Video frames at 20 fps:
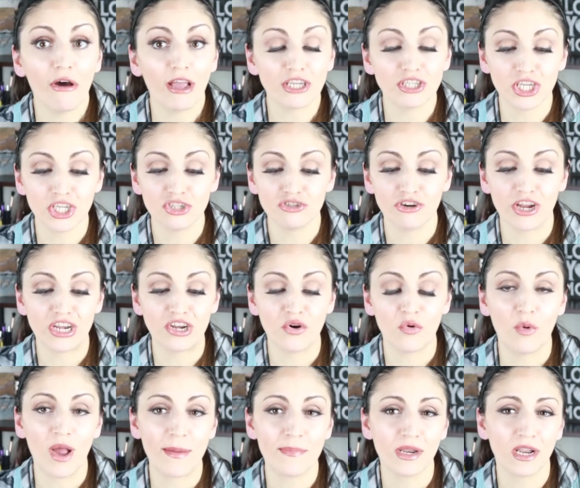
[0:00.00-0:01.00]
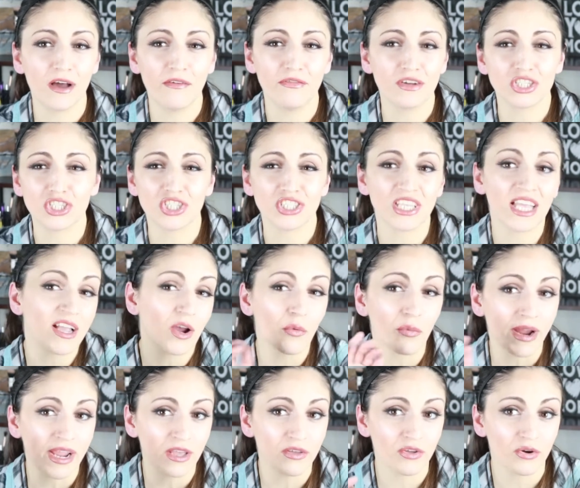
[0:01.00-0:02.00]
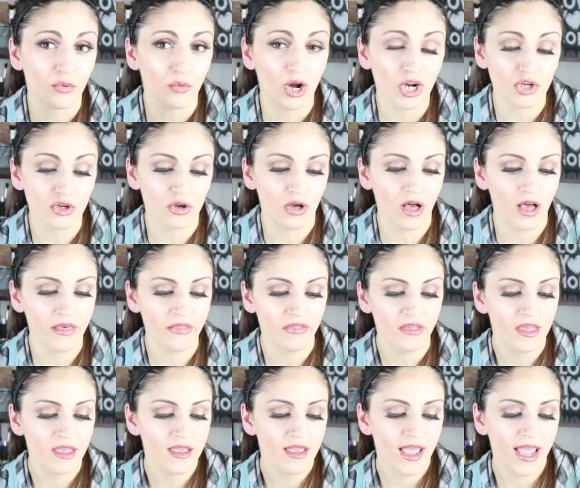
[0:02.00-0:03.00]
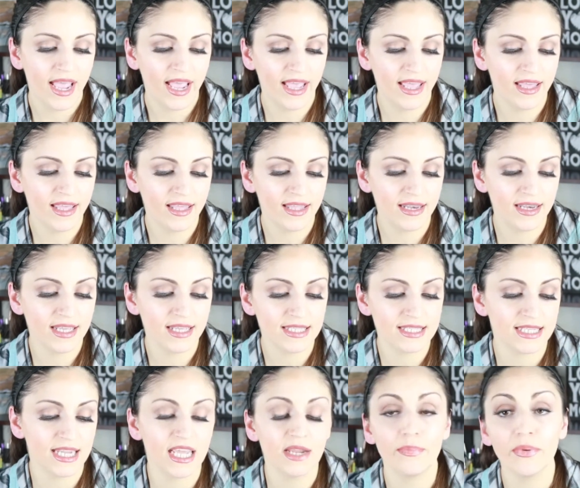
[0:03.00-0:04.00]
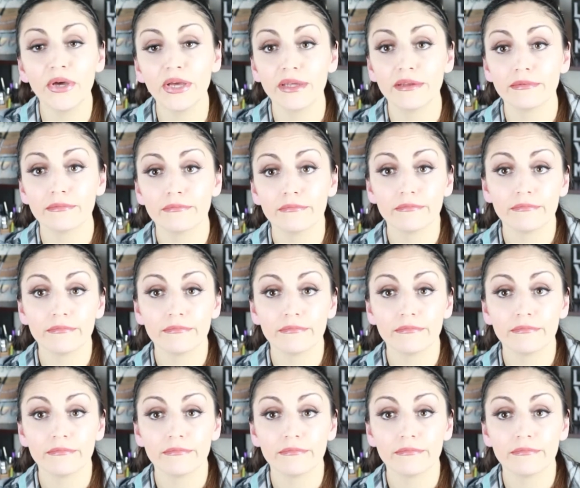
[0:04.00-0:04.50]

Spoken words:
I just tried to wipe it off with just like a regular washcloth, and it stayed put.